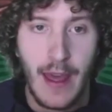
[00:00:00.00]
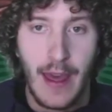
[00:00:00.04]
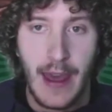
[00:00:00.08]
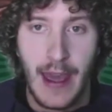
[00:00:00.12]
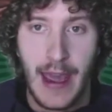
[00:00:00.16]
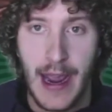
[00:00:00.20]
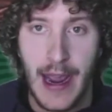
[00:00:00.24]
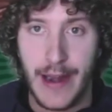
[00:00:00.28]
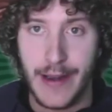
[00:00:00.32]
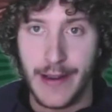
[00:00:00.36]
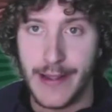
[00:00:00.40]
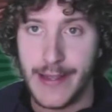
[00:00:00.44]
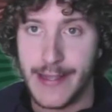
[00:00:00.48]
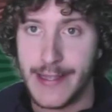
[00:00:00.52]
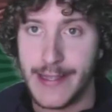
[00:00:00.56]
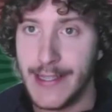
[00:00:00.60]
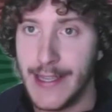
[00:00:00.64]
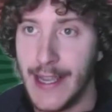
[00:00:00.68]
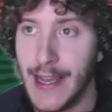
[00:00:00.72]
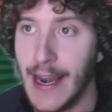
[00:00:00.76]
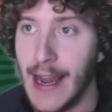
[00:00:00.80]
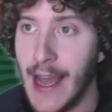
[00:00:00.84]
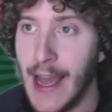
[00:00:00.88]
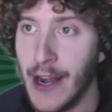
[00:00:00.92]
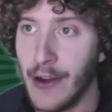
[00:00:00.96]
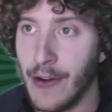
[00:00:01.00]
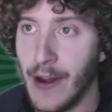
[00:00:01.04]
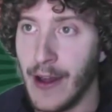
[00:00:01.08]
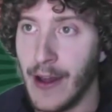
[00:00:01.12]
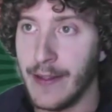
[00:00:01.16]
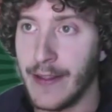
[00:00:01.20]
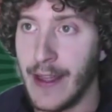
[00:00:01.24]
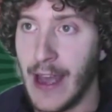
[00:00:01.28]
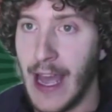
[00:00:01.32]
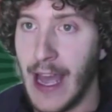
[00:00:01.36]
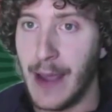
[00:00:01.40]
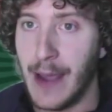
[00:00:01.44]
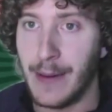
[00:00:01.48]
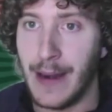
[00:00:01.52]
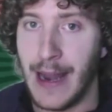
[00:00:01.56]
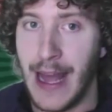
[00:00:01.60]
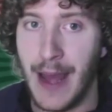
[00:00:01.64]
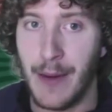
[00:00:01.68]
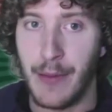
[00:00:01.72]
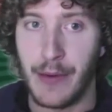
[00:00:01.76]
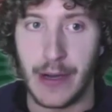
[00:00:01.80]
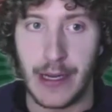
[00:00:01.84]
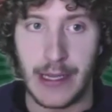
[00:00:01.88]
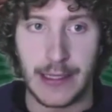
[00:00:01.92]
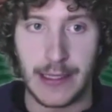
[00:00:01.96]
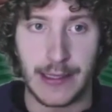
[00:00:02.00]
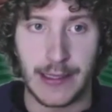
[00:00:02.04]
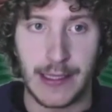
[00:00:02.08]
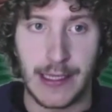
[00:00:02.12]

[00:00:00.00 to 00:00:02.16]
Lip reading: And the CLI runtime libraries